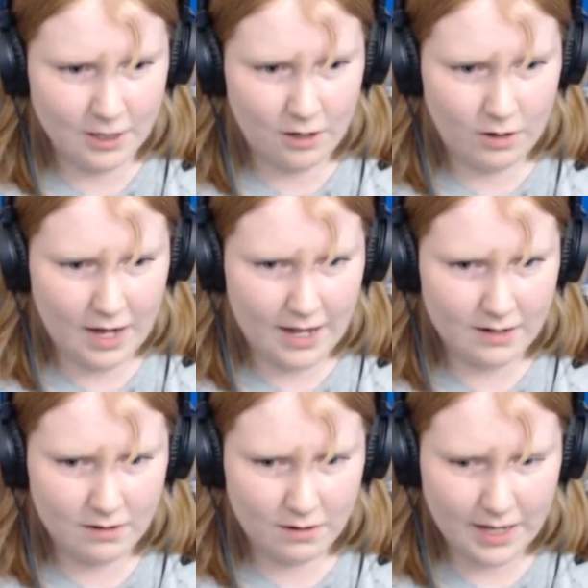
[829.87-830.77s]
Oh god,
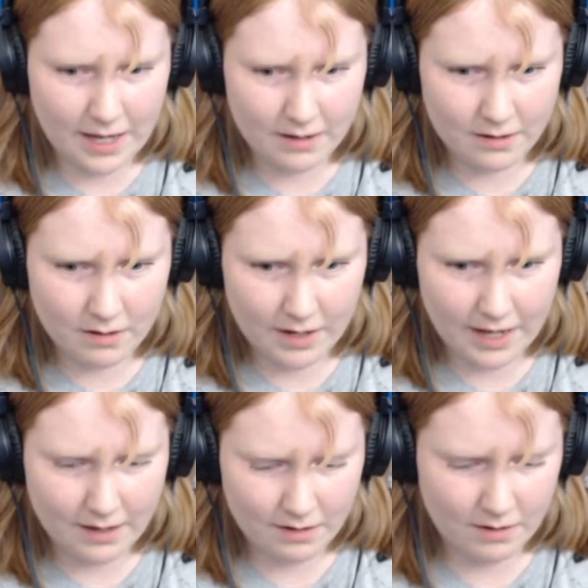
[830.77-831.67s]
okay, oh
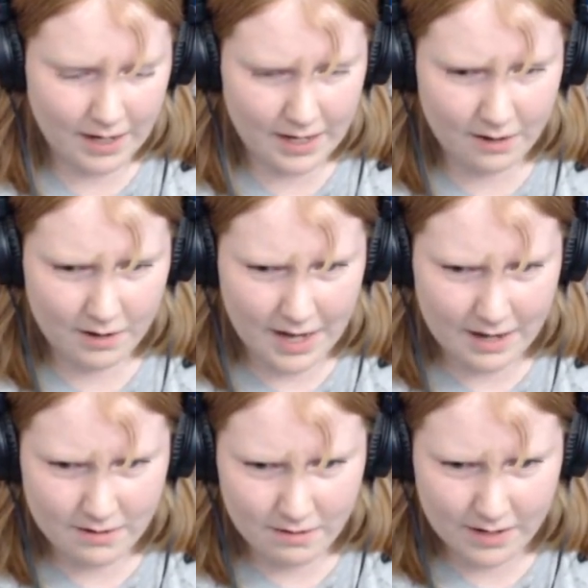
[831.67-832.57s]

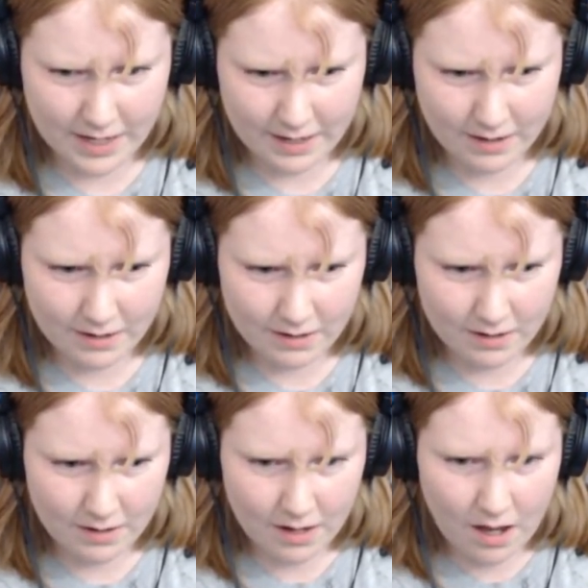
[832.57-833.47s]
god, okay.
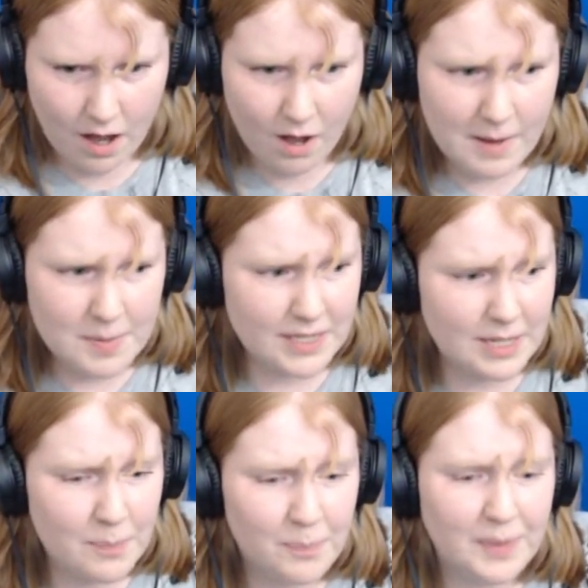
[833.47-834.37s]
But the
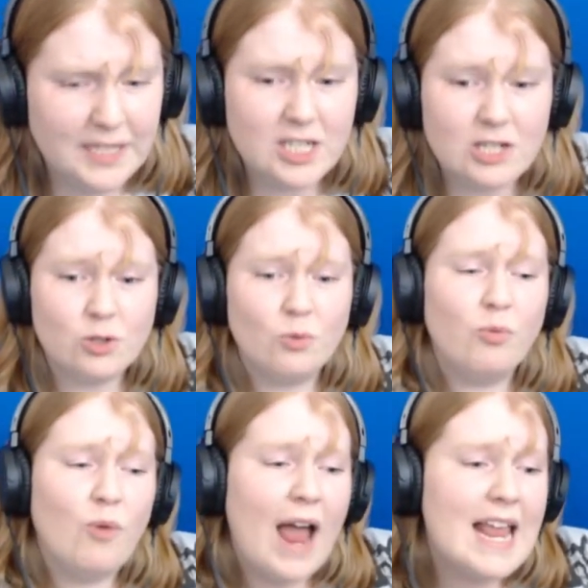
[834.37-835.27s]
bitch is
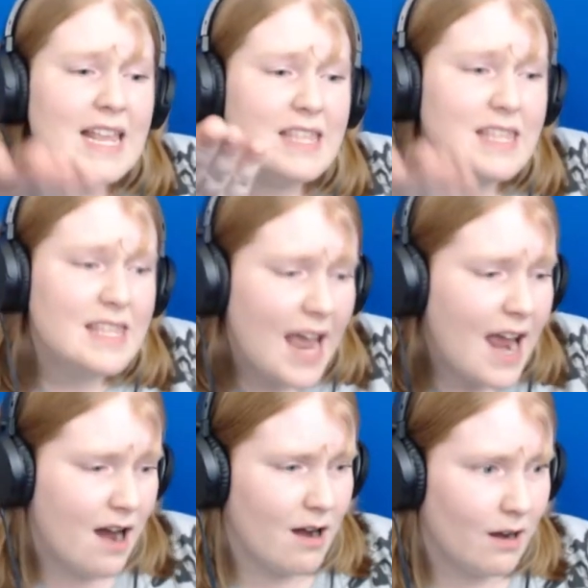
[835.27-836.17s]
right
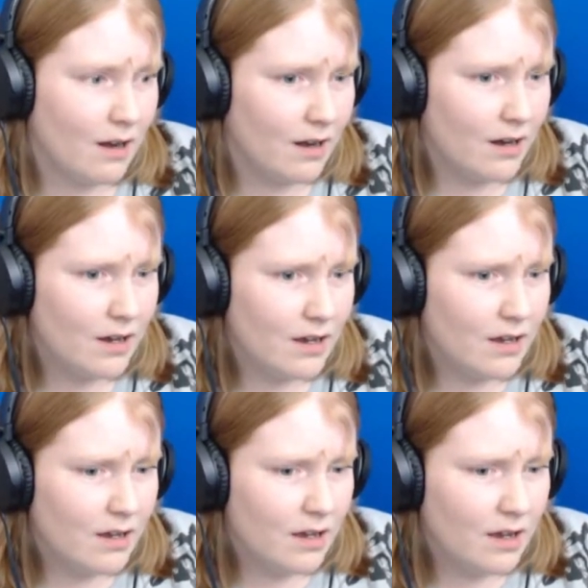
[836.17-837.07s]
there!
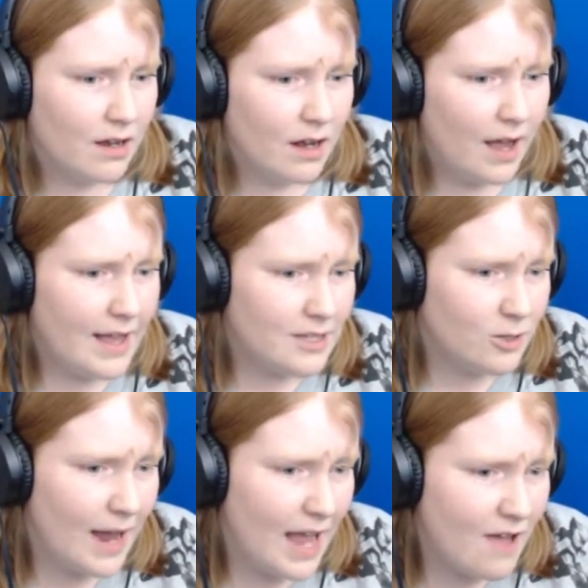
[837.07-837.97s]
Do
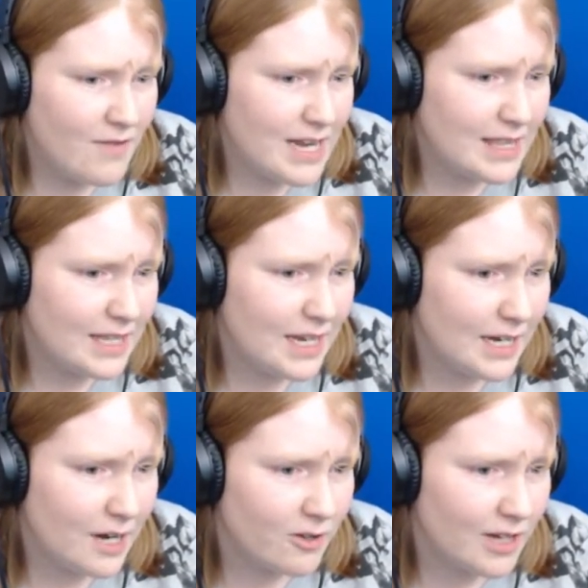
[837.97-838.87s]
I have anything in
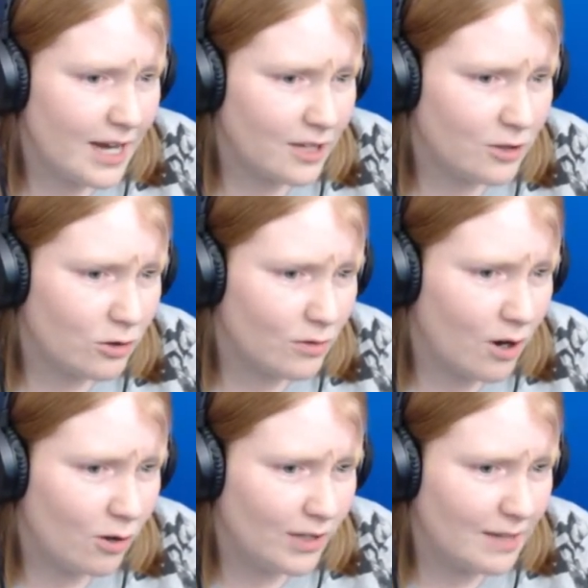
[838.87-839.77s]
here that I can
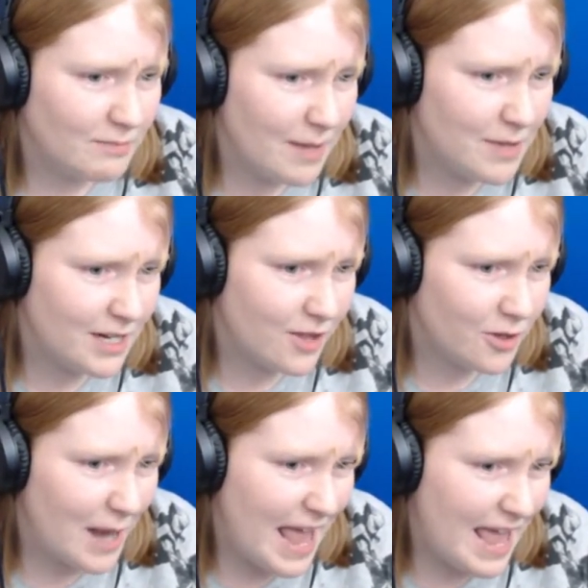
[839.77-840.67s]
throw? Like, maybe
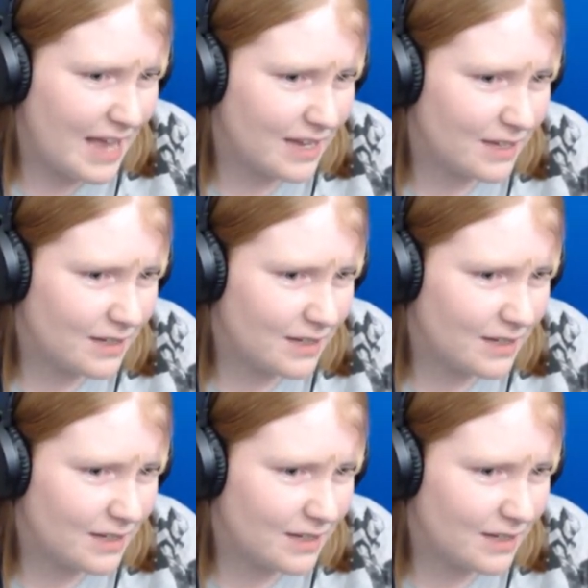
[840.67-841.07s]
another egg?